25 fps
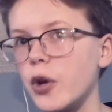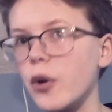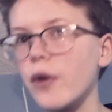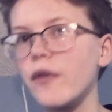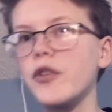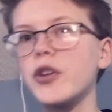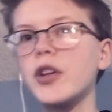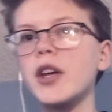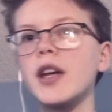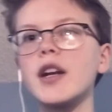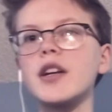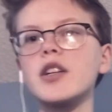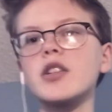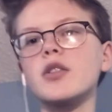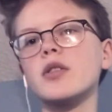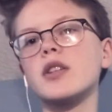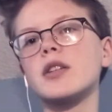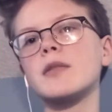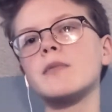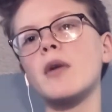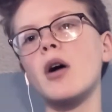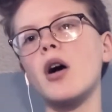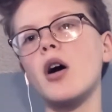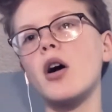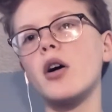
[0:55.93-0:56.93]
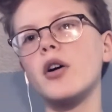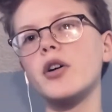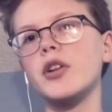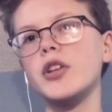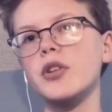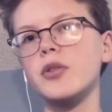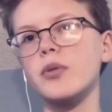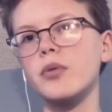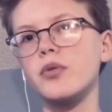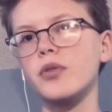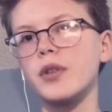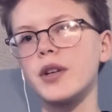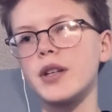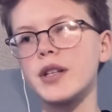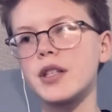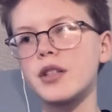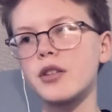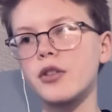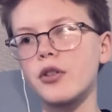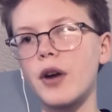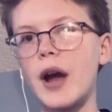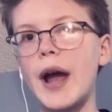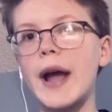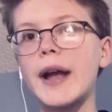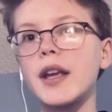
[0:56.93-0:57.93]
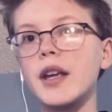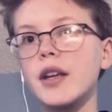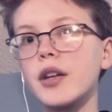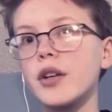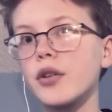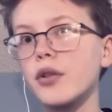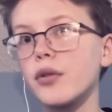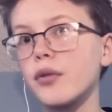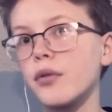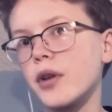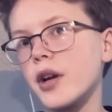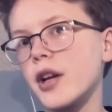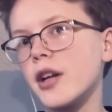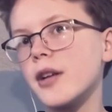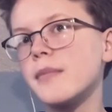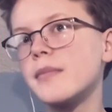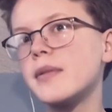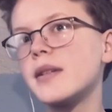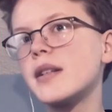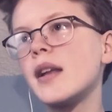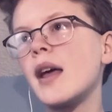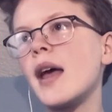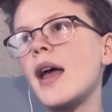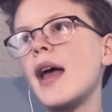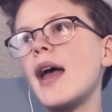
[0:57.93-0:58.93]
If you get it too small, you risk cracking your ribs